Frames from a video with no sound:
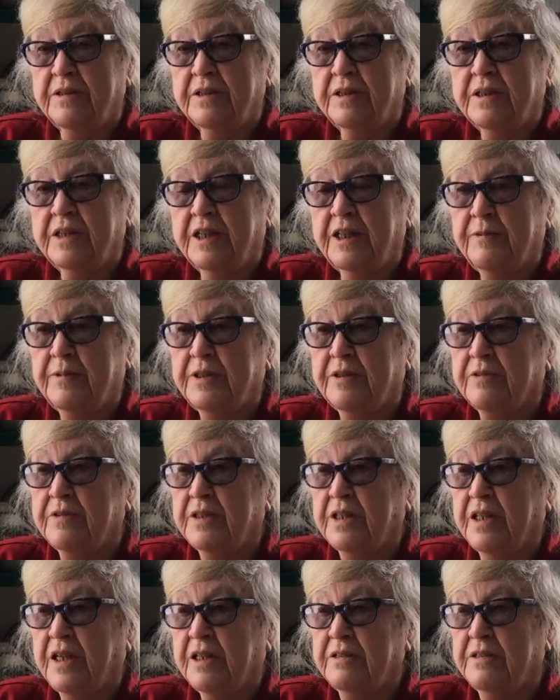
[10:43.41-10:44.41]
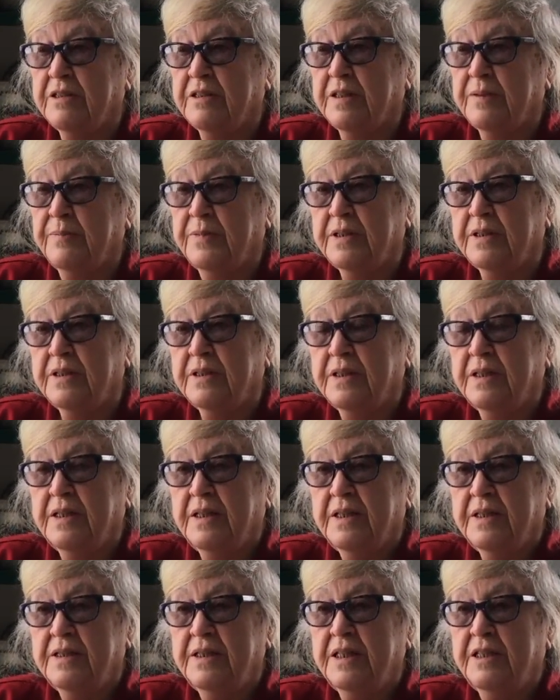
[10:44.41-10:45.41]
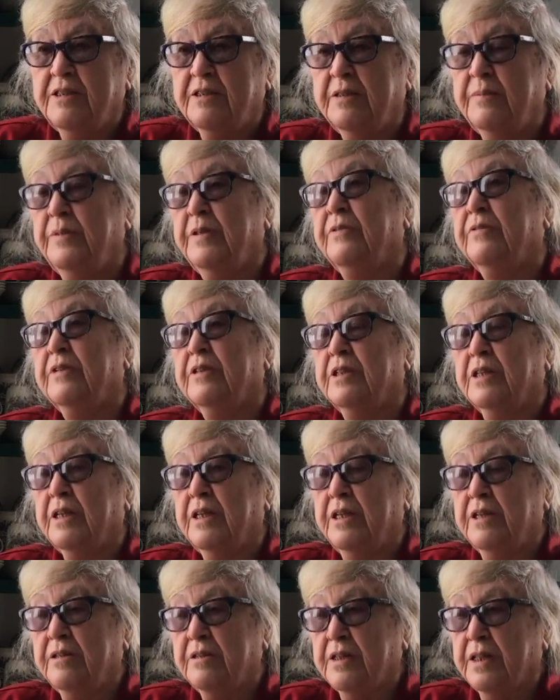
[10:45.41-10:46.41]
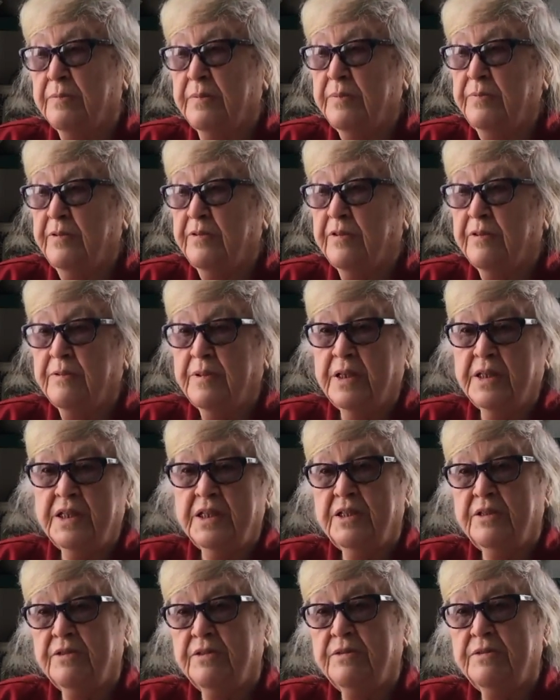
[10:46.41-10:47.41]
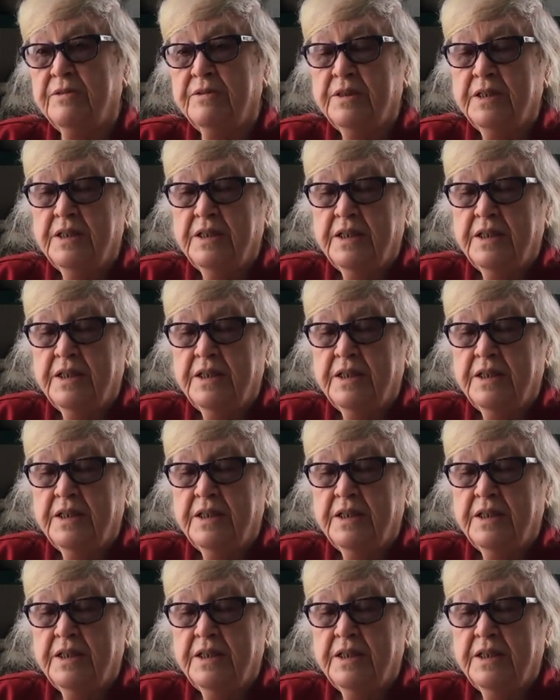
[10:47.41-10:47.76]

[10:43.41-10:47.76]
And I went out talking to them, and they told me if I could come up if I wanted to.